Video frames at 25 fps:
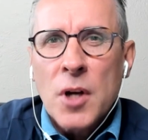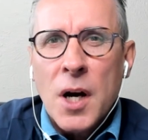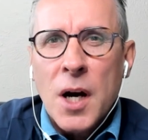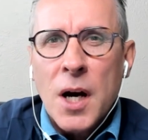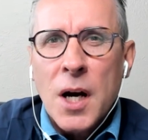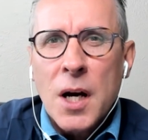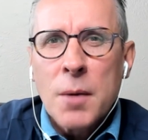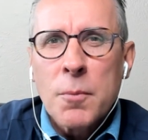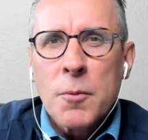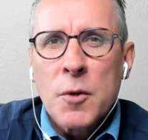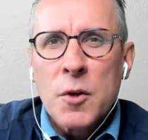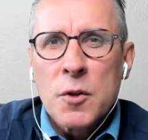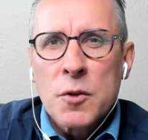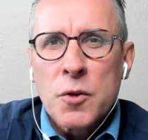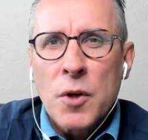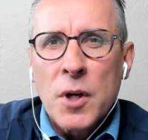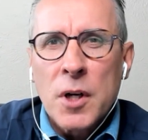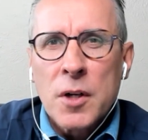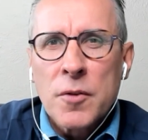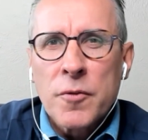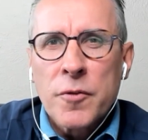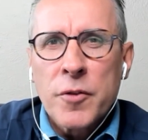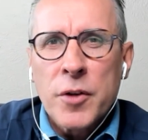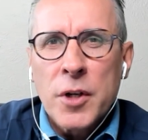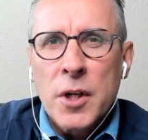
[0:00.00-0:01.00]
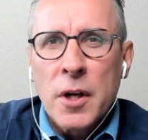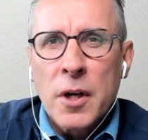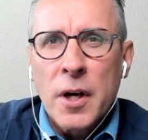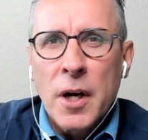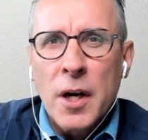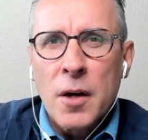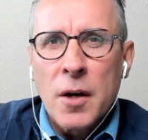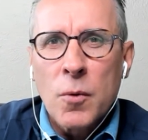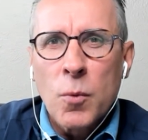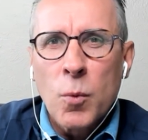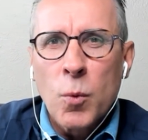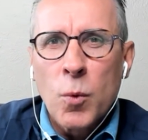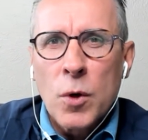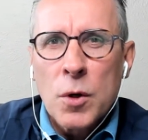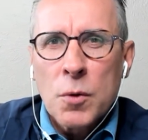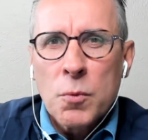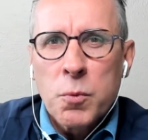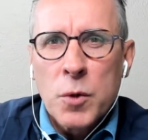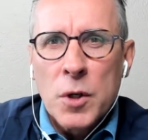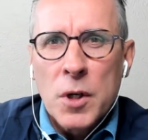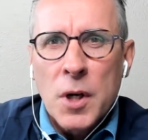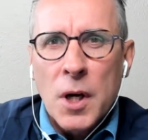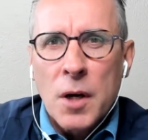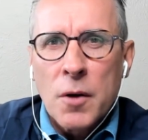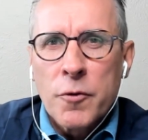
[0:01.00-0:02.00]
time and trying to figure out
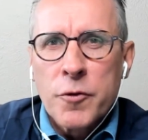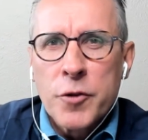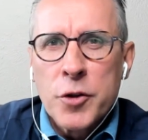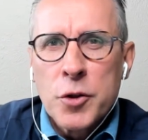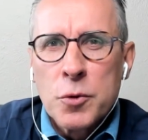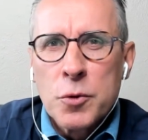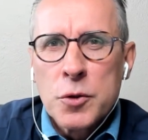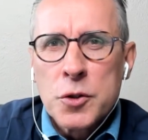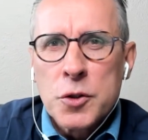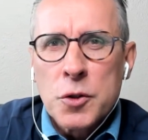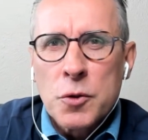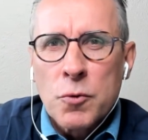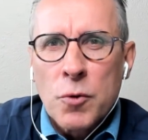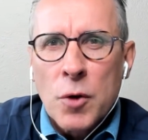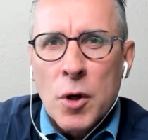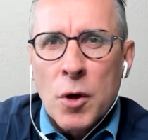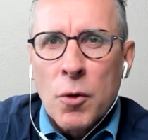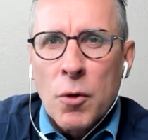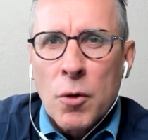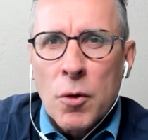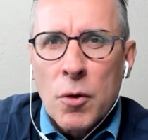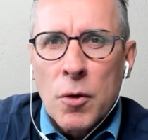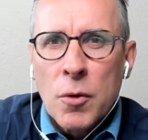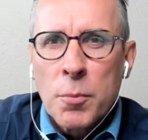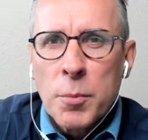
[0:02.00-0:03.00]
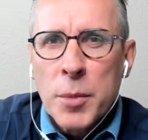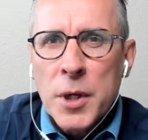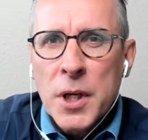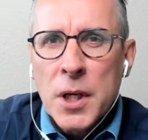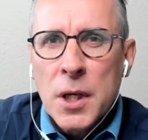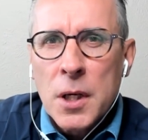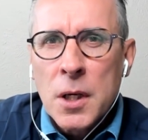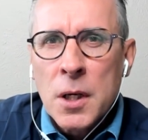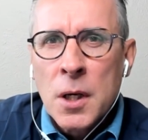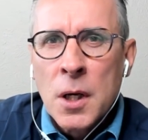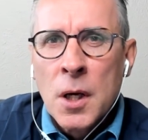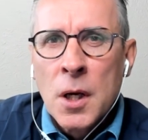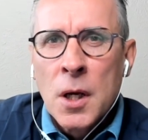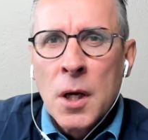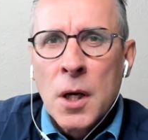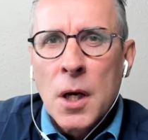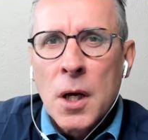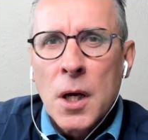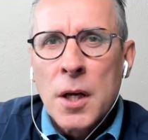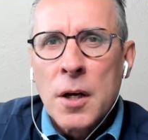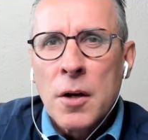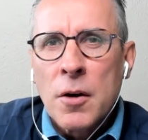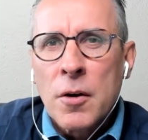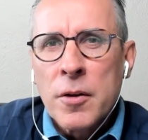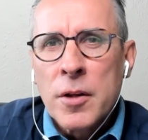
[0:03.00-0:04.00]
what will our future role be,
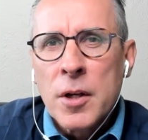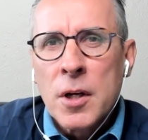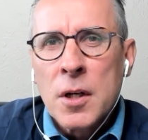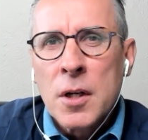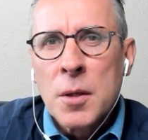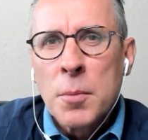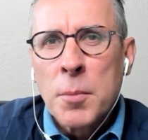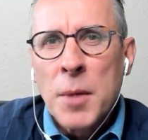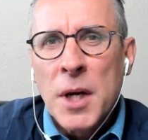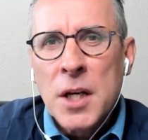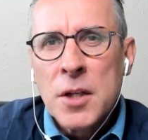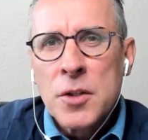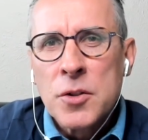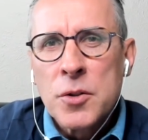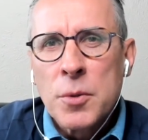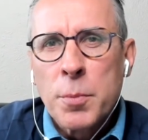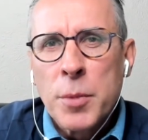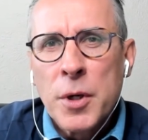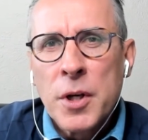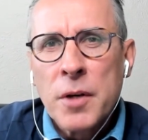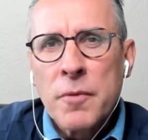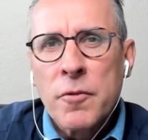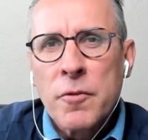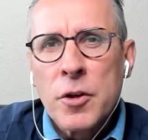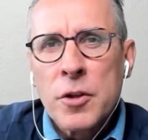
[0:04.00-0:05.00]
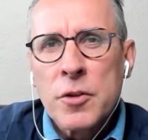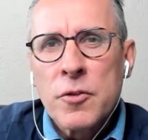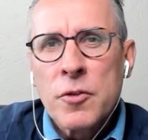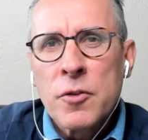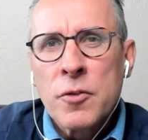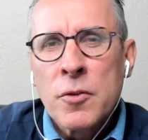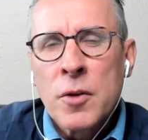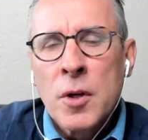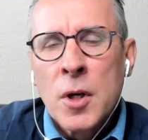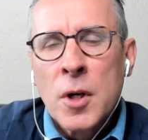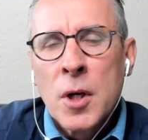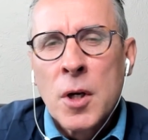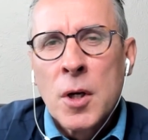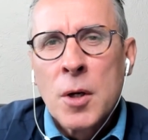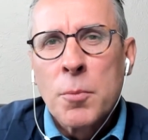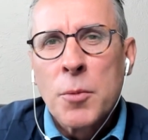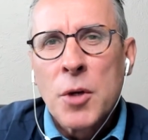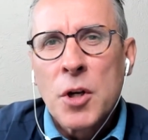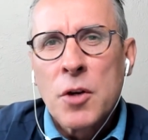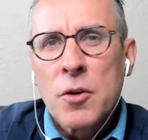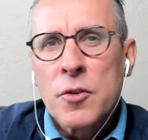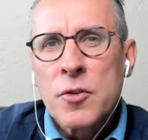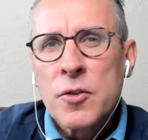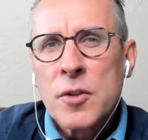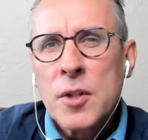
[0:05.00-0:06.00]
and are there any major pivots?
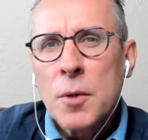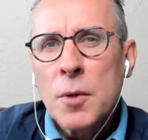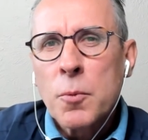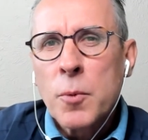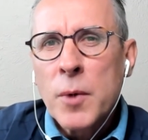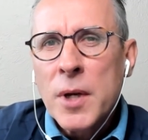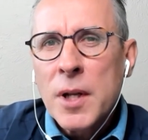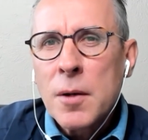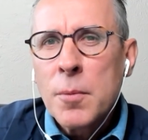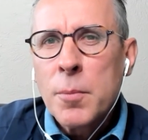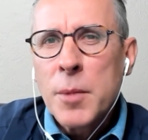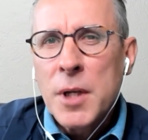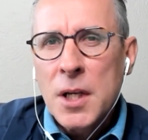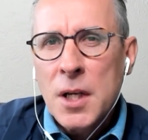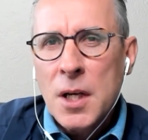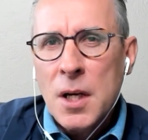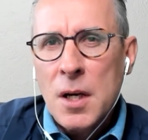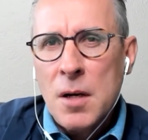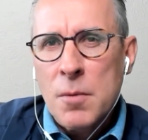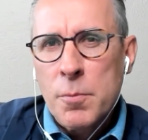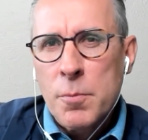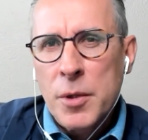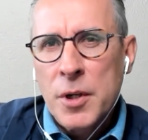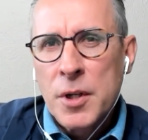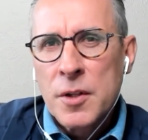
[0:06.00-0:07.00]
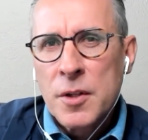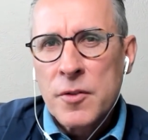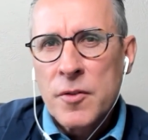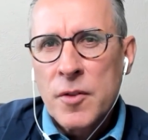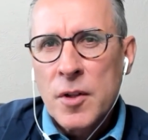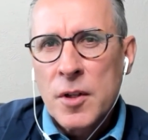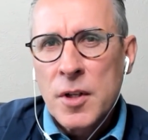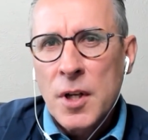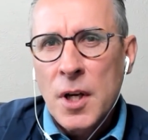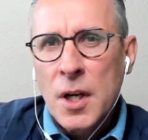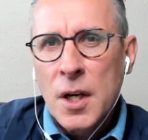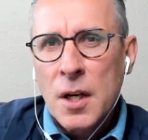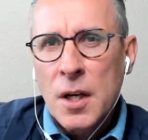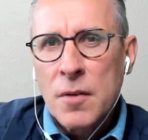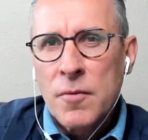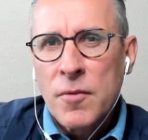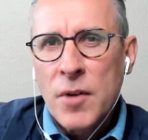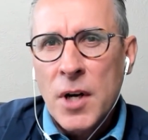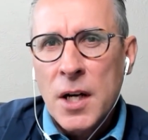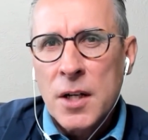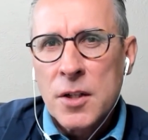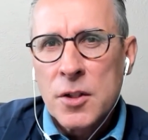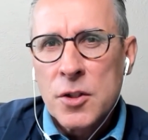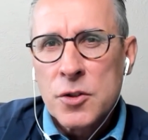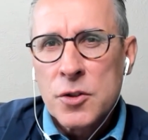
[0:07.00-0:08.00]
Because there will be companies that take
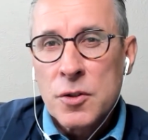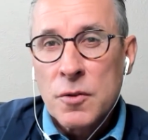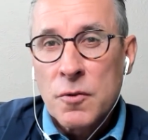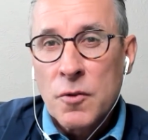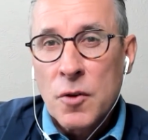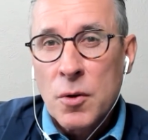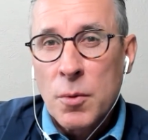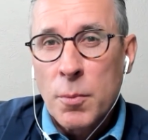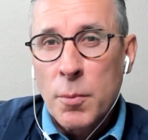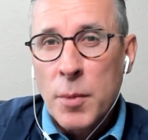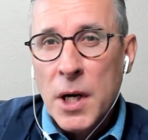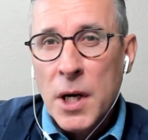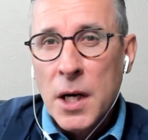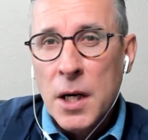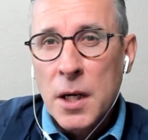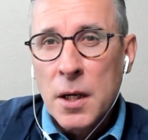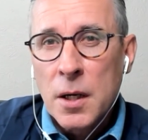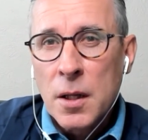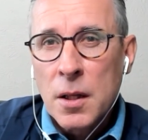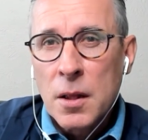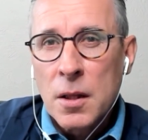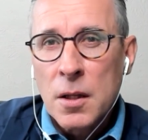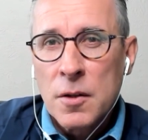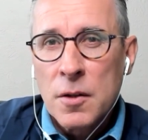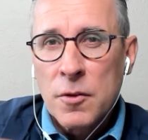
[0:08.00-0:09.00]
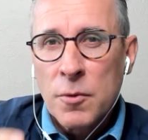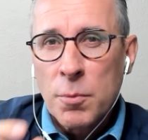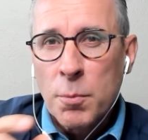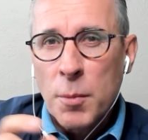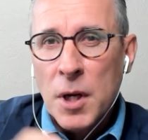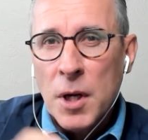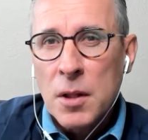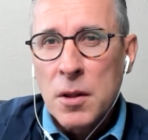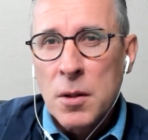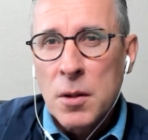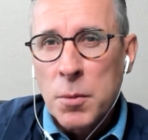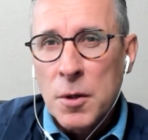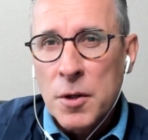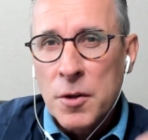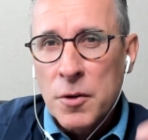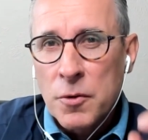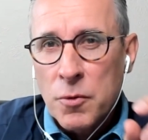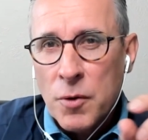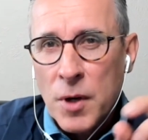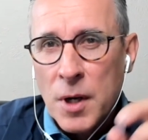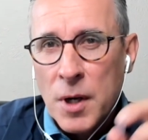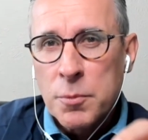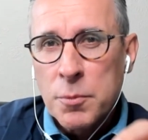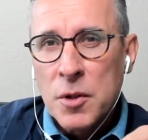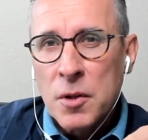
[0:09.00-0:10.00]
advantage of combining this multiple
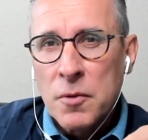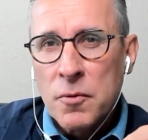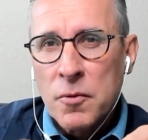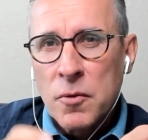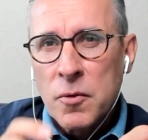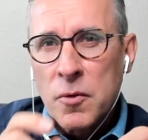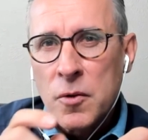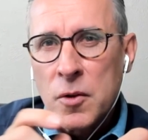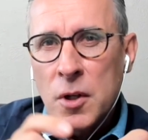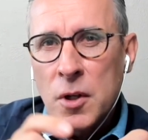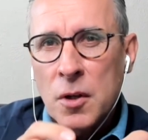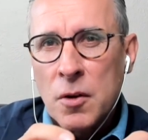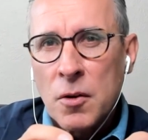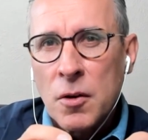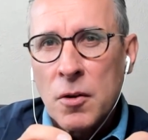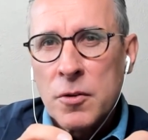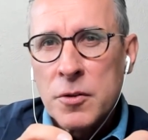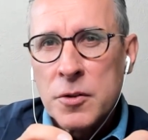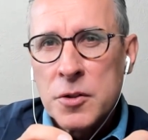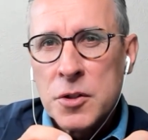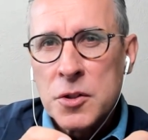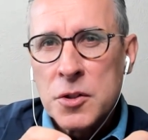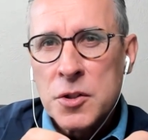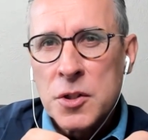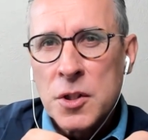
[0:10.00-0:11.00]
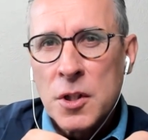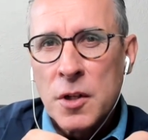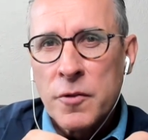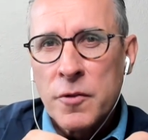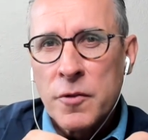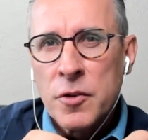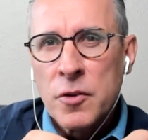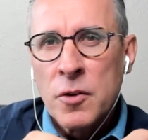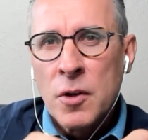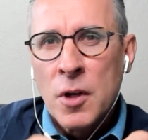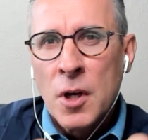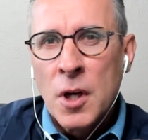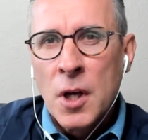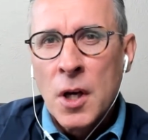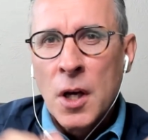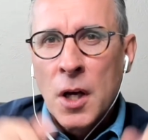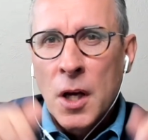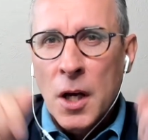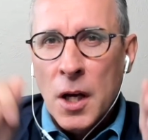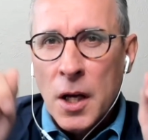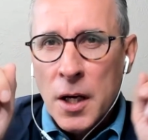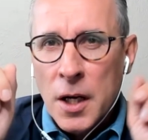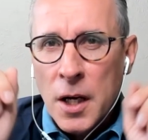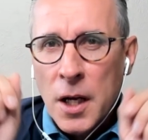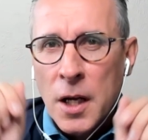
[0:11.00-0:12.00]
disruptive technology shifts
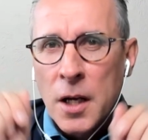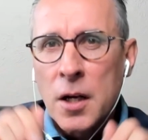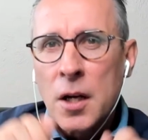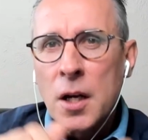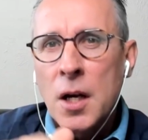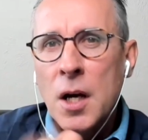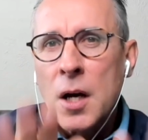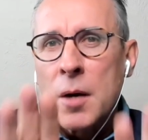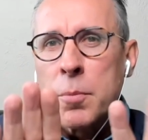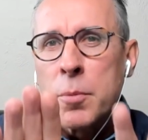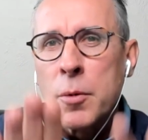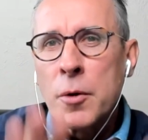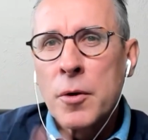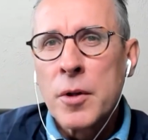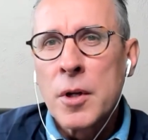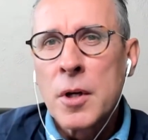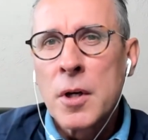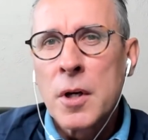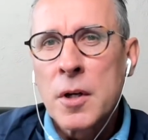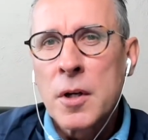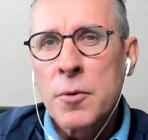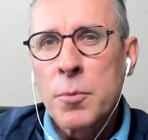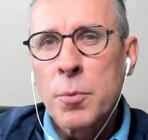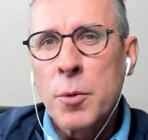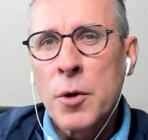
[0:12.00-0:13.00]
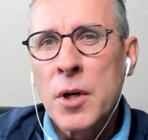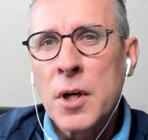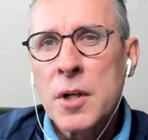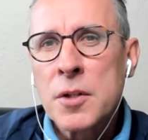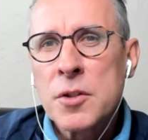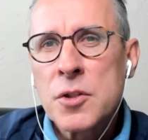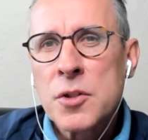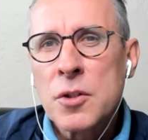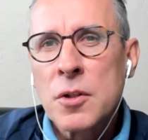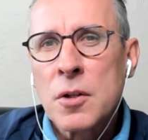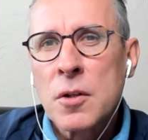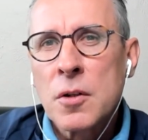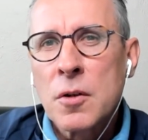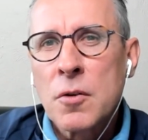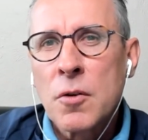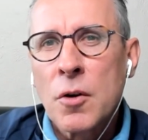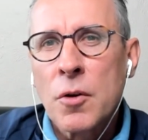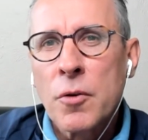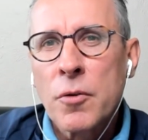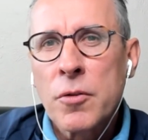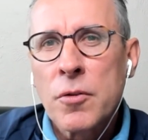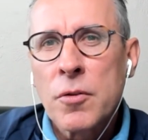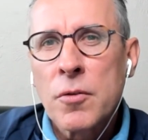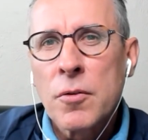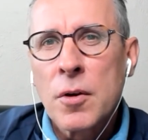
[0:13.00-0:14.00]
and ending up on the exponential
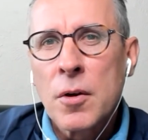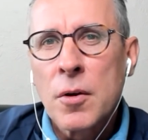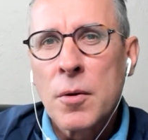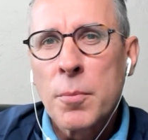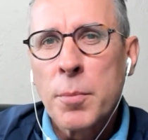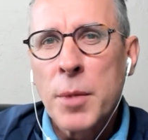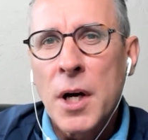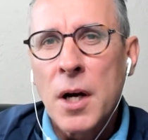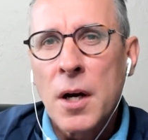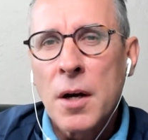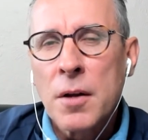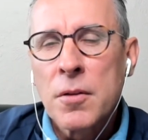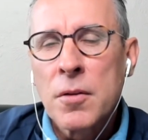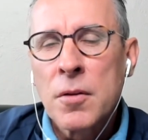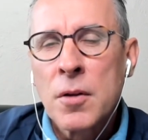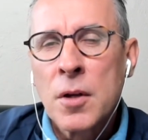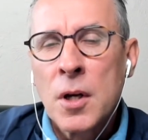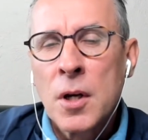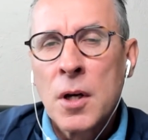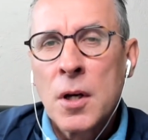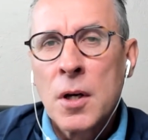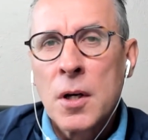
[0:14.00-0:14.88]
growth path.